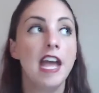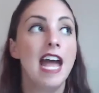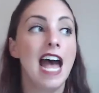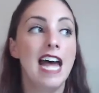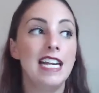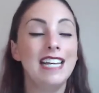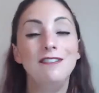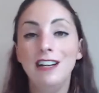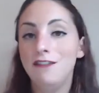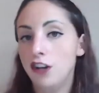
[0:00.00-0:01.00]
And
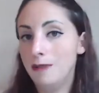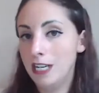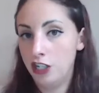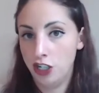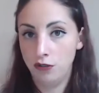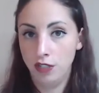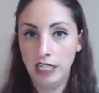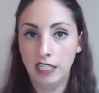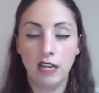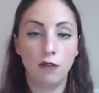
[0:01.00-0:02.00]
even if nobody
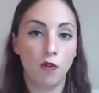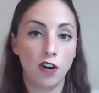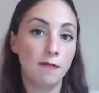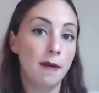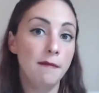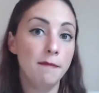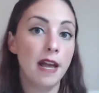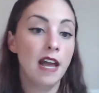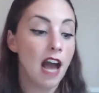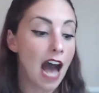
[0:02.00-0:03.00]
chooses an order bump,
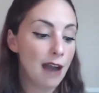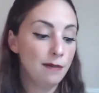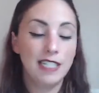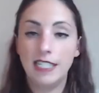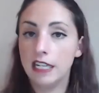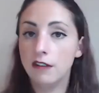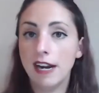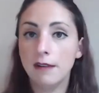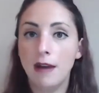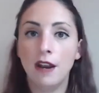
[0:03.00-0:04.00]
I would still
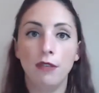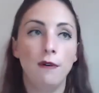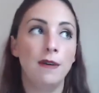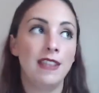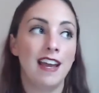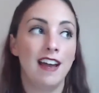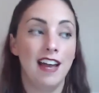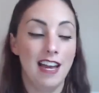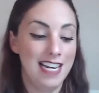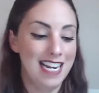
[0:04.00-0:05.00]
recommend throwing like
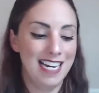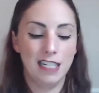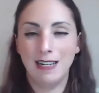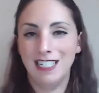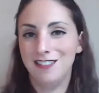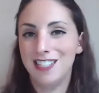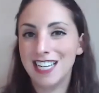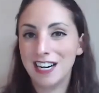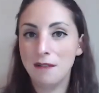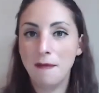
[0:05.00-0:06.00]
an inexpensive
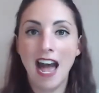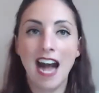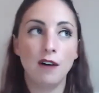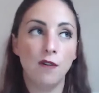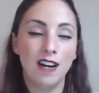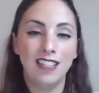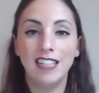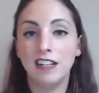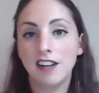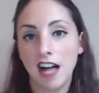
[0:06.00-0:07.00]
sticker pack or a
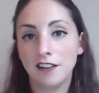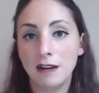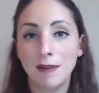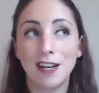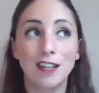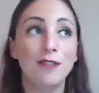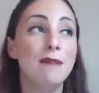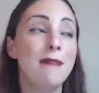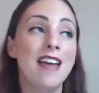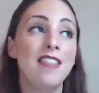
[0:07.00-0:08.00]
little coloring book. You can
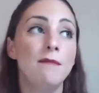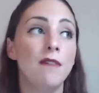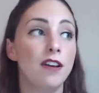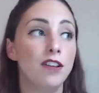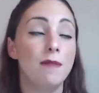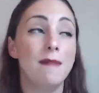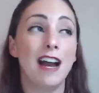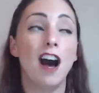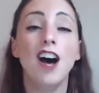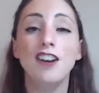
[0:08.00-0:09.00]
buy them. You can buy
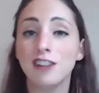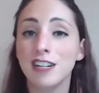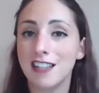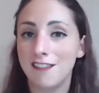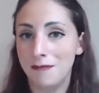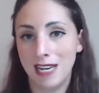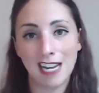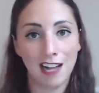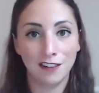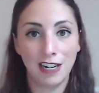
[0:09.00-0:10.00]
hundreds of mini
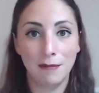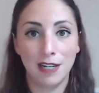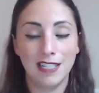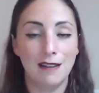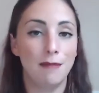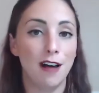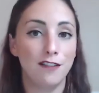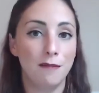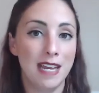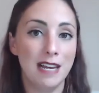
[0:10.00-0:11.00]
coloring books in bulk
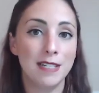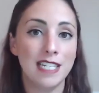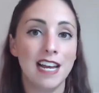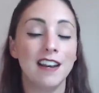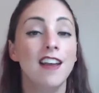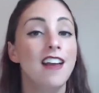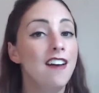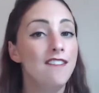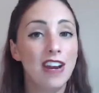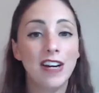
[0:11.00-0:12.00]
from Amazon,
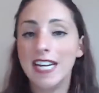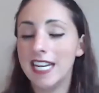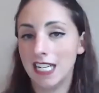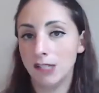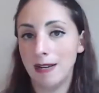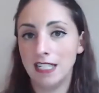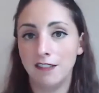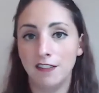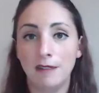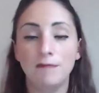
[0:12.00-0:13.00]
very
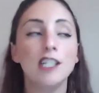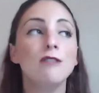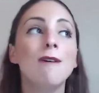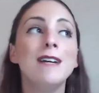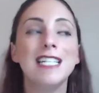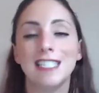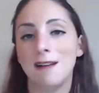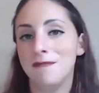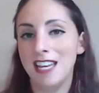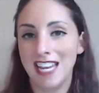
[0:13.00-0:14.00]
inexpensively. Just throwing
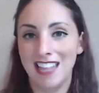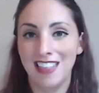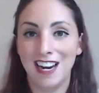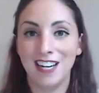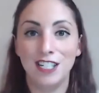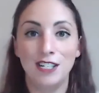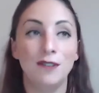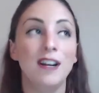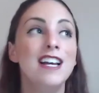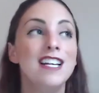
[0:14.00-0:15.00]
something in there
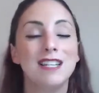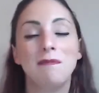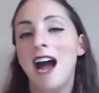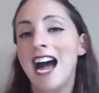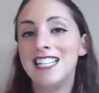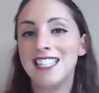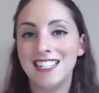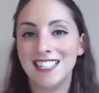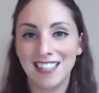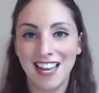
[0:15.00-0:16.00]
to surprise and
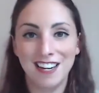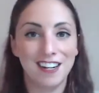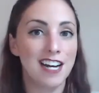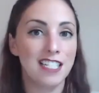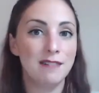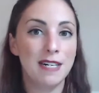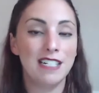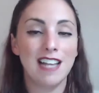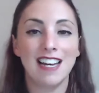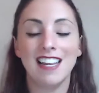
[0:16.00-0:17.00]
delight your customers
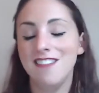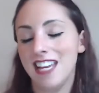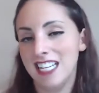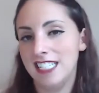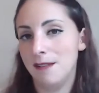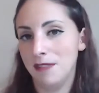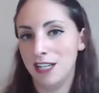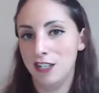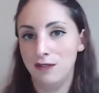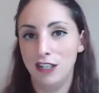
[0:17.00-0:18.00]
and give the kids something
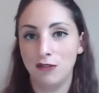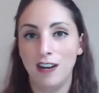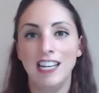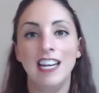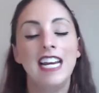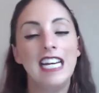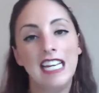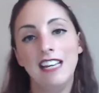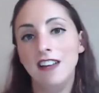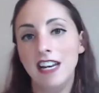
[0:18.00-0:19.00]
to enjoy,
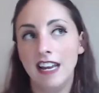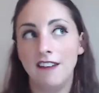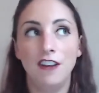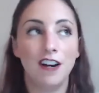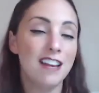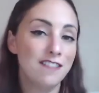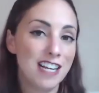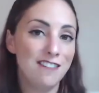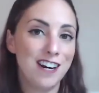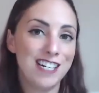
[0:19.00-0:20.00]
even if their gift
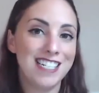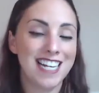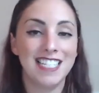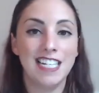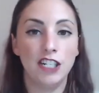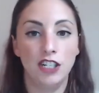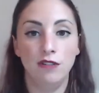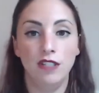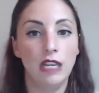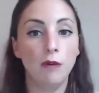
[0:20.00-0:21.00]
giver doesn't
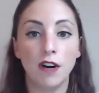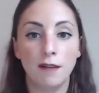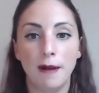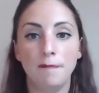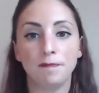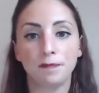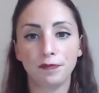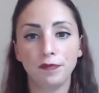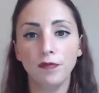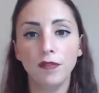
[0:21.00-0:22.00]
choose the order bump.
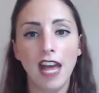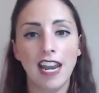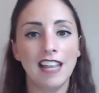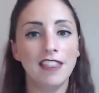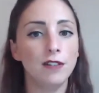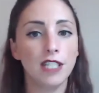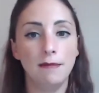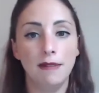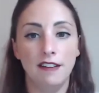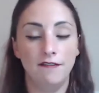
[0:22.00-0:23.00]
And again, those can
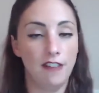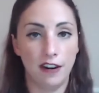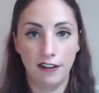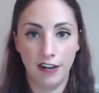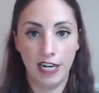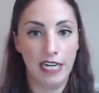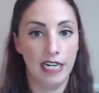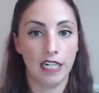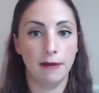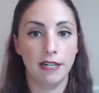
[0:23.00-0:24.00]
be very, very
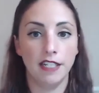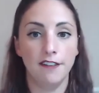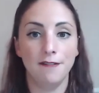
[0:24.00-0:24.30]
inexpensive.